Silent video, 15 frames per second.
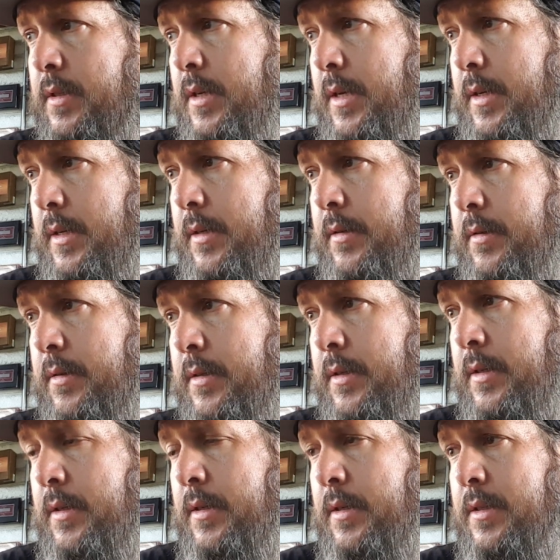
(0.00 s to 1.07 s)
Uh,
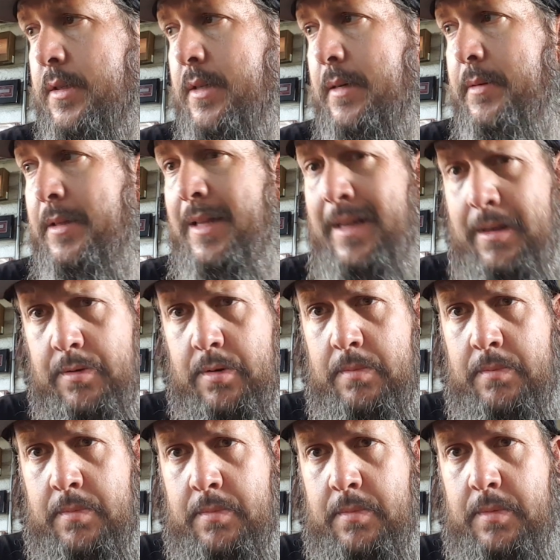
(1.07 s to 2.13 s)
Simon
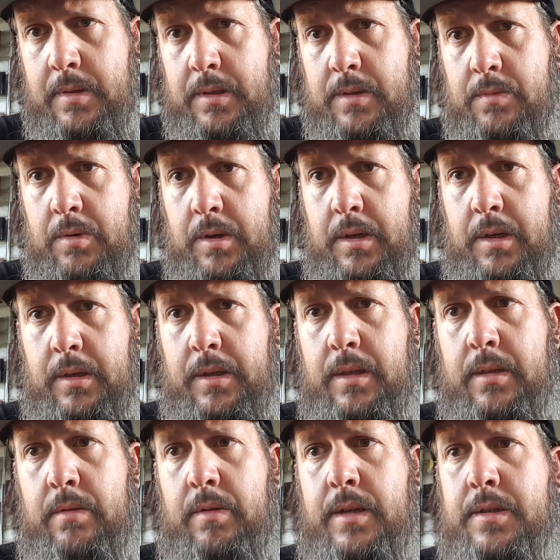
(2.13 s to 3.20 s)
Landrum is working on
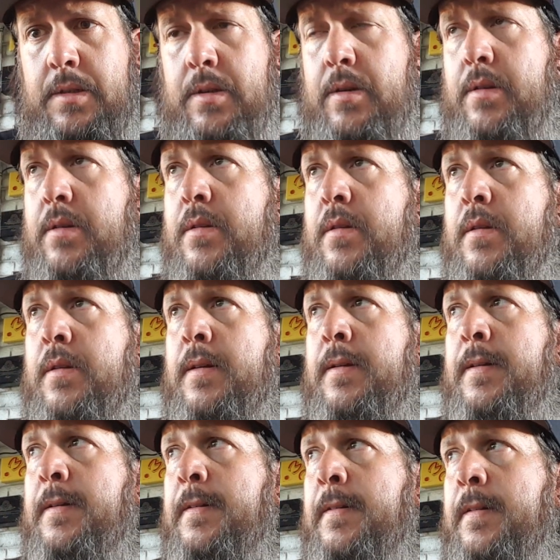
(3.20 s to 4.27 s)
getting the rest on.
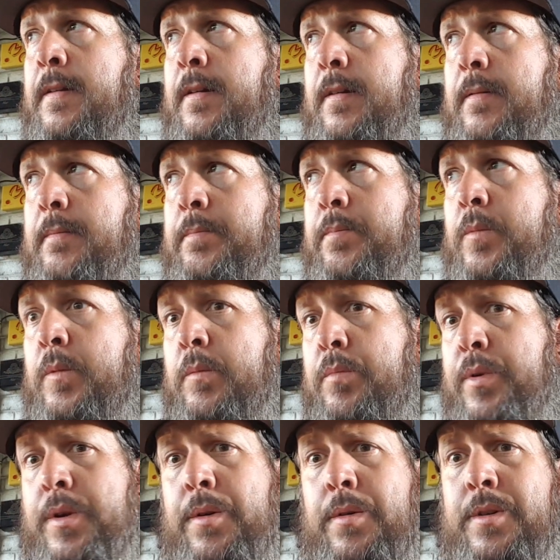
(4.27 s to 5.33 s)
Um,
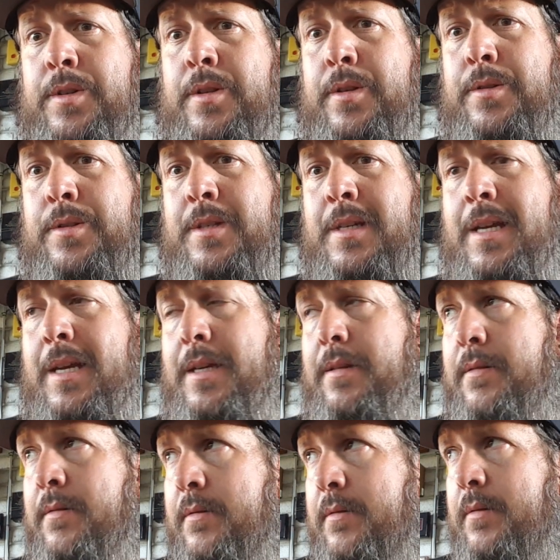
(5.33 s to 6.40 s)
Pre orders closed tonight.
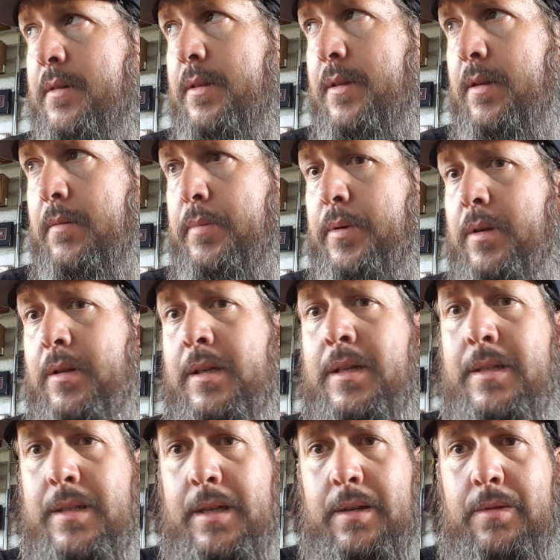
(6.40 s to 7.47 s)
I'll put a
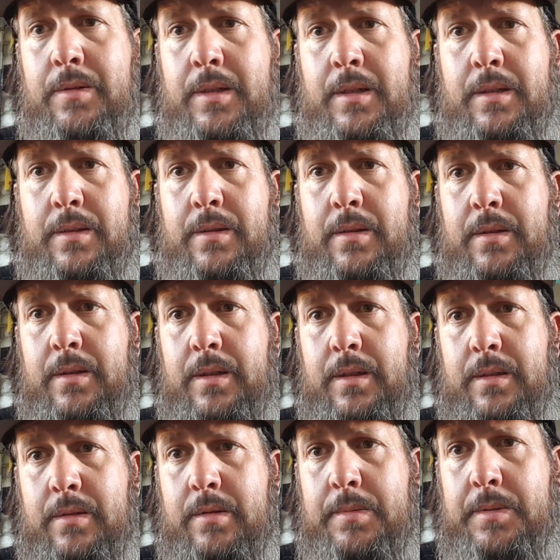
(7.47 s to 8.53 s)
link down in the
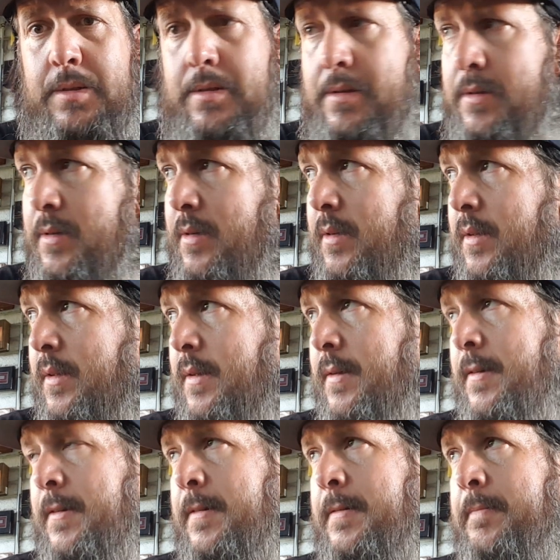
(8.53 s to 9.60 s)
description.
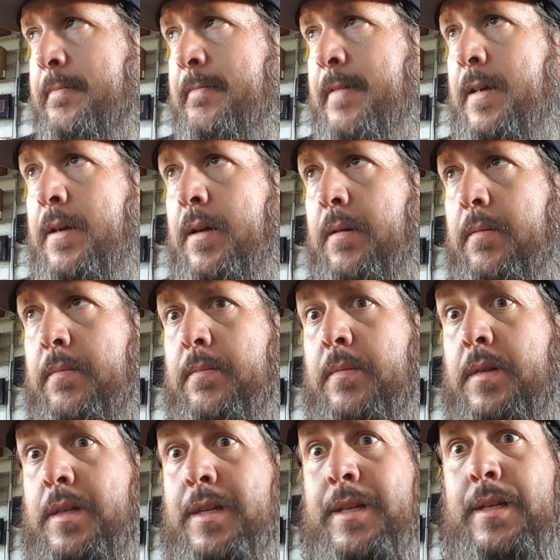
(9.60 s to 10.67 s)
Um,
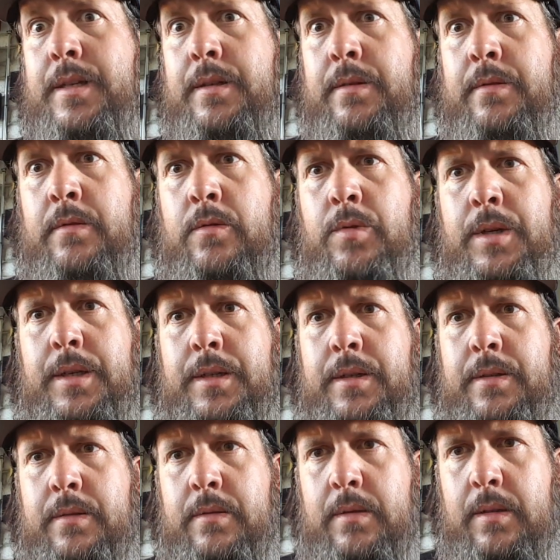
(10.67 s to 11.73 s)
get in quick,
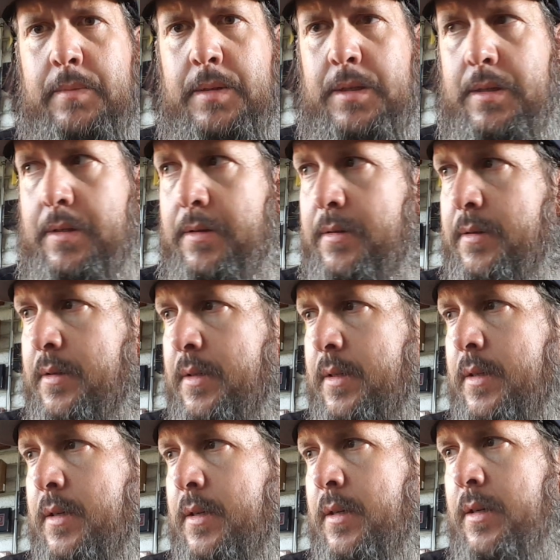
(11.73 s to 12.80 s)
limited.
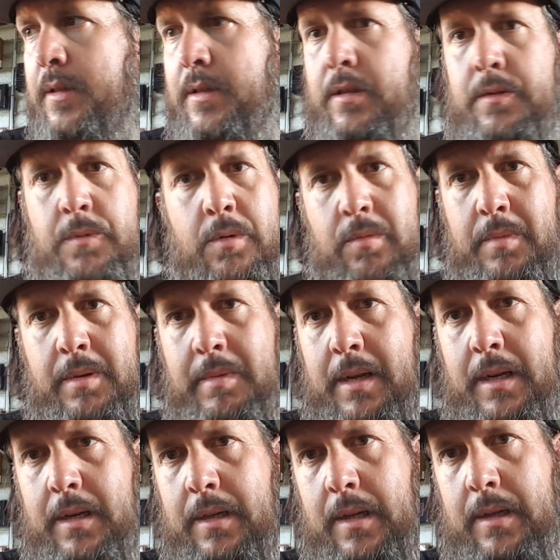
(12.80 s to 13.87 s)
These won't be
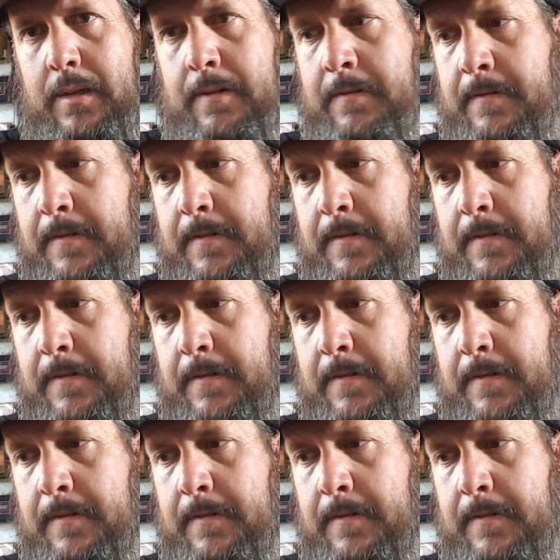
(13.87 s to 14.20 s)
made again.